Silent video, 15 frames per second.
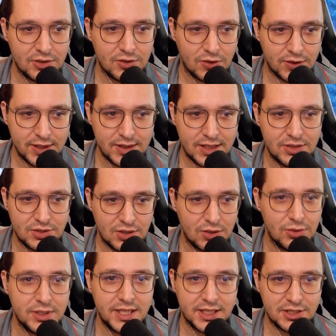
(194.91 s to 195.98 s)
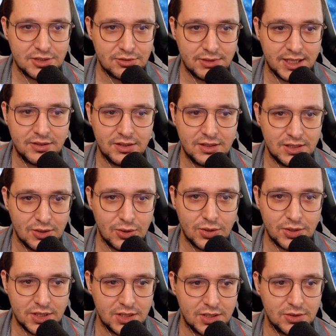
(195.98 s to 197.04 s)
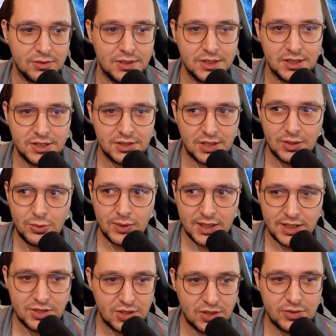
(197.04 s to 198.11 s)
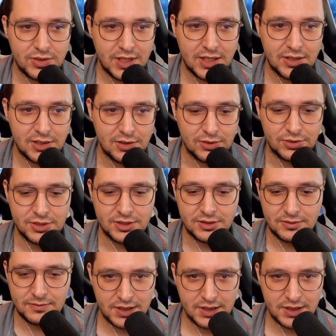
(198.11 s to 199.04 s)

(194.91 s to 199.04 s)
or you can just only extract the audio. So I'll quickly show you how that looks.